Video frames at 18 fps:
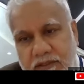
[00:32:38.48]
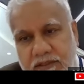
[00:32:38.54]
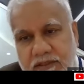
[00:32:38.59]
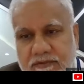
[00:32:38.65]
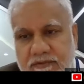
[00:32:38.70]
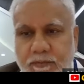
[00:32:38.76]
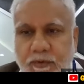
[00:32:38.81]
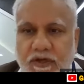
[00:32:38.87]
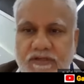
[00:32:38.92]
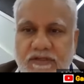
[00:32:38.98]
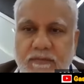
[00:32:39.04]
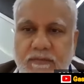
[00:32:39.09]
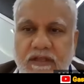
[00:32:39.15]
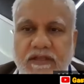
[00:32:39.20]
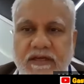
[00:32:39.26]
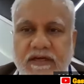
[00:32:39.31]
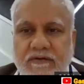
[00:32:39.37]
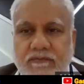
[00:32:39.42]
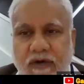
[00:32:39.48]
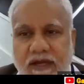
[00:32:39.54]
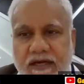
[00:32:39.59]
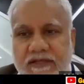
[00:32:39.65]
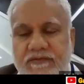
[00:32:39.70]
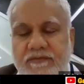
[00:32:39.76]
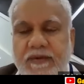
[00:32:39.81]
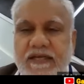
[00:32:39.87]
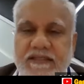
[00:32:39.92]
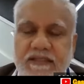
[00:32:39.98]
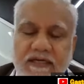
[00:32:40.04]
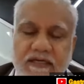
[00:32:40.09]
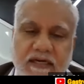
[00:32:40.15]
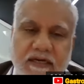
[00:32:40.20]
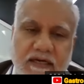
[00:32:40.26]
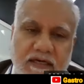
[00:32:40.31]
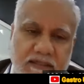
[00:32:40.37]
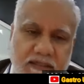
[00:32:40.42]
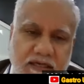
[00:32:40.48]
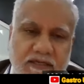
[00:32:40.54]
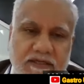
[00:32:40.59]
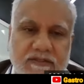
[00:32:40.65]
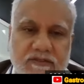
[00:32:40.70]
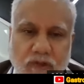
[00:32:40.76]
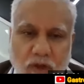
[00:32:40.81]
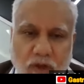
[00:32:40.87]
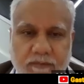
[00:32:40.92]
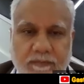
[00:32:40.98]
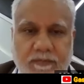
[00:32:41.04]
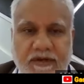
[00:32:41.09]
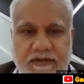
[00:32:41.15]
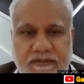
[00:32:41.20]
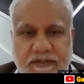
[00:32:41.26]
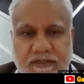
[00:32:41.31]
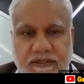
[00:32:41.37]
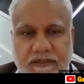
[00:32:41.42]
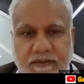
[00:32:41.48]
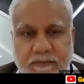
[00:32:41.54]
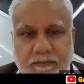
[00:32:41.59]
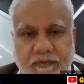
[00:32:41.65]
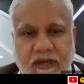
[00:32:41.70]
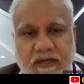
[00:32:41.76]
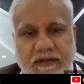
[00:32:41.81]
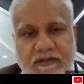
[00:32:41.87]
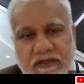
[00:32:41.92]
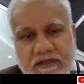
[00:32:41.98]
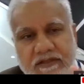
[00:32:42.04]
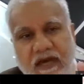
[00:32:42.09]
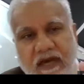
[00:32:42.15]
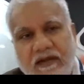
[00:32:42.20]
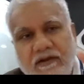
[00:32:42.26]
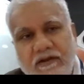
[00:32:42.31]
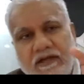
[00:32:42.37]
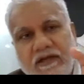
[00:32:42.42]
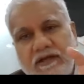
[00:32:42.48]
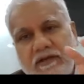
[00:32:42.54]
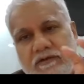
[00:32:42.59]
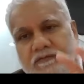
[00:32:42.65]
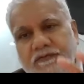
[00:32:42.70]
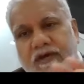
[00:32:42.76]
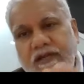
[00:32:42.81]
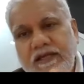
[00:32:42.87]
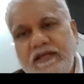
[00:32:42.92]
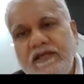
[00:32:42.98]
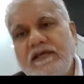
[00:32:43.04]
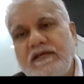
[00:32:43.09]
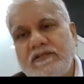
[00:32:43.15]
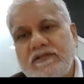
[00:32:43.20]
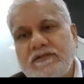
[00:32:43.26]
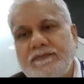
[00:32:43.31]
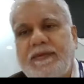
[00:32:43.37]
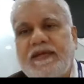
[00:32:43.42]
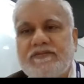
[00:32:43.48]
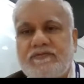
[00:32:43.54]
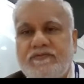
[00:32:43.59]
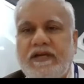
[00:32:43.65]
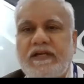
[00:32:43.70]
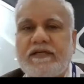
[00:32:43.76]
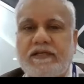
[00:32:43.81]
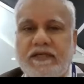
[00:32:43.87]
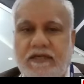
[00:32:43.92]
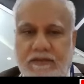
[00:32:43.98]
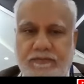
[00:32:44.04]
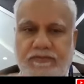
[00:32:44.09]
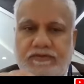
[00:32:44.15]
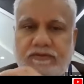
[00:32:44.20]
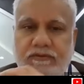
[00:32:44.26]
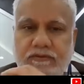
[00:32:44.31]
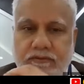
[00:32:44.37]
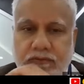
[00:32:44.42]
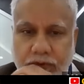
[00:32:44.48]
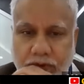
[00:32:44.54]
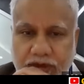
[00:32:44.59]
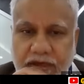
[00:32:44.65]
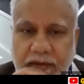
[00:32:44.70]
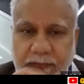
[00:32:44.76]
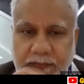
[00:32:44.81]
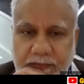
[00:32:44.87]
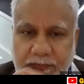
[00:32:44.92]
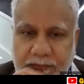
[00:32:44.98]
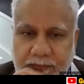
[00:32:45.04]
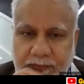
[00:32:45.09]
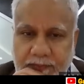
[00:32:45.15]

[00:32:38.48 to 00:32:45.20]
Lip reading: it is possible that one is present and other is not present. And these are very specific terms. Okay?